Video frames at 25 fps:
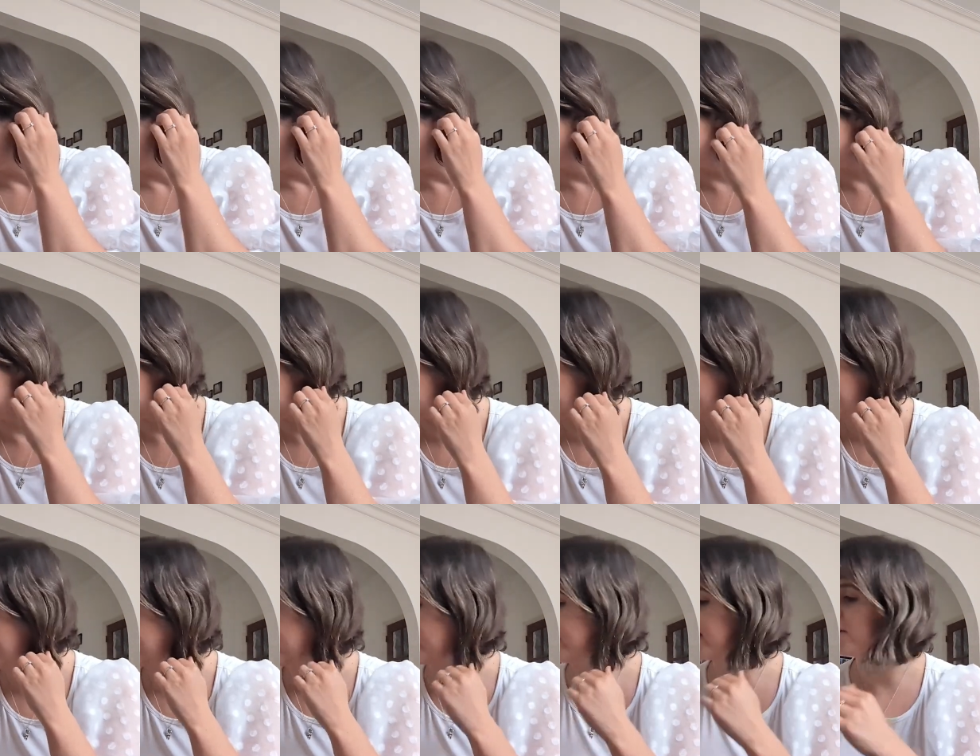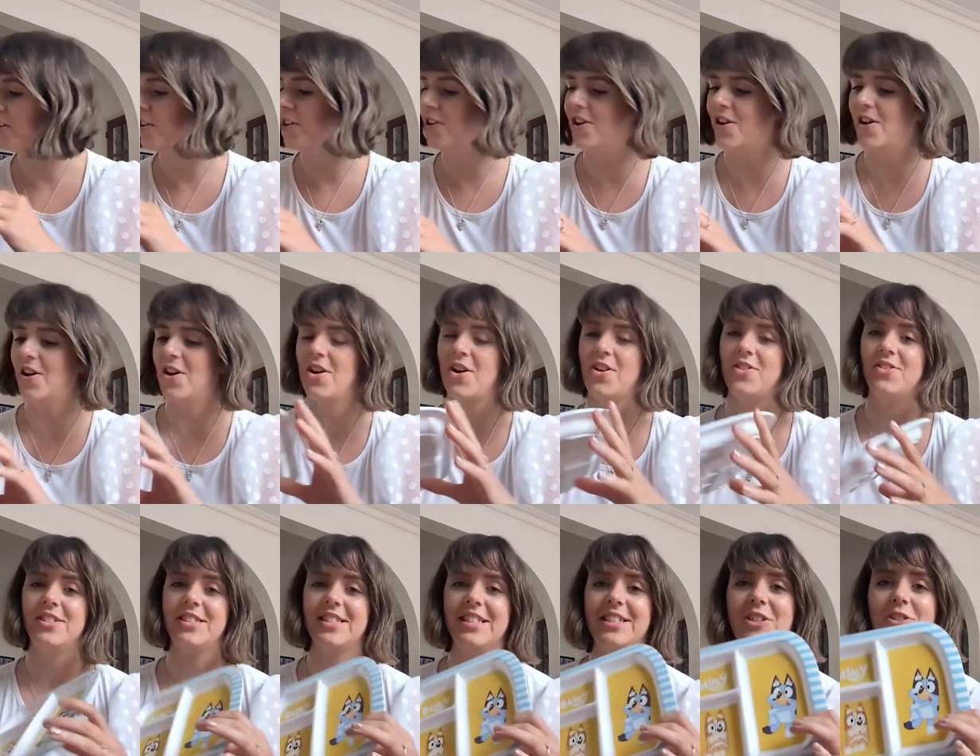And then I got her
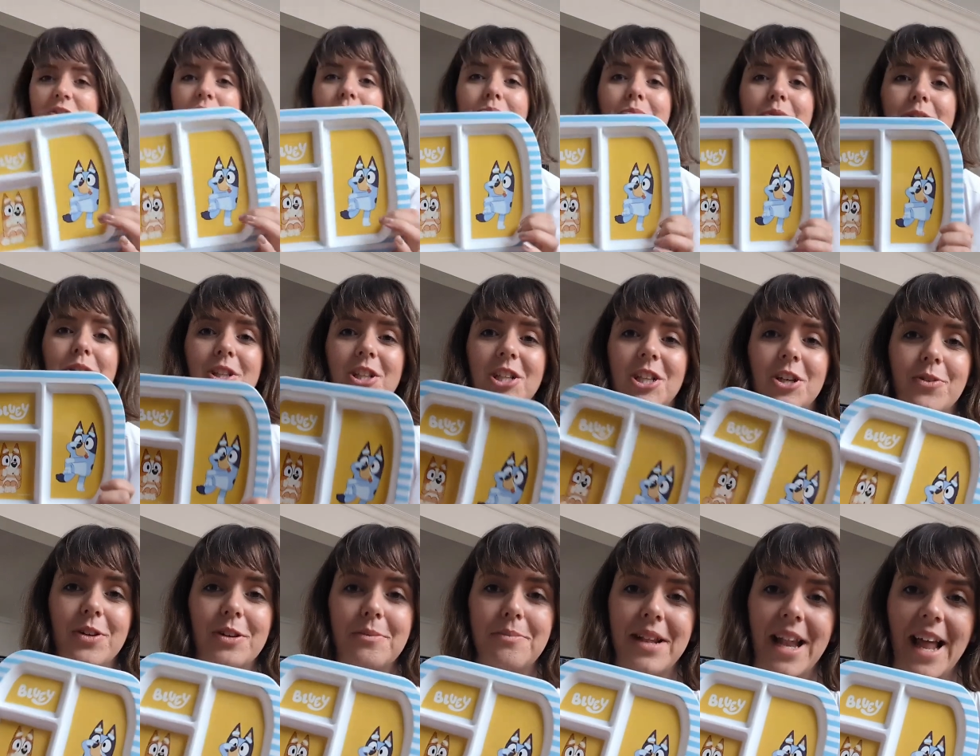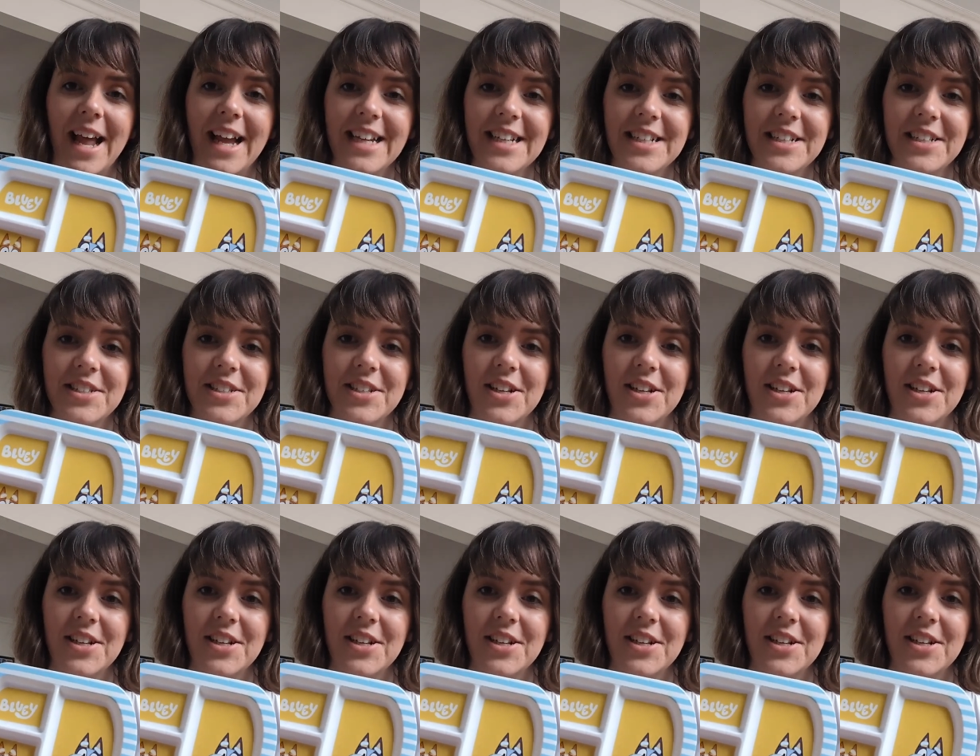this little Bluey plate.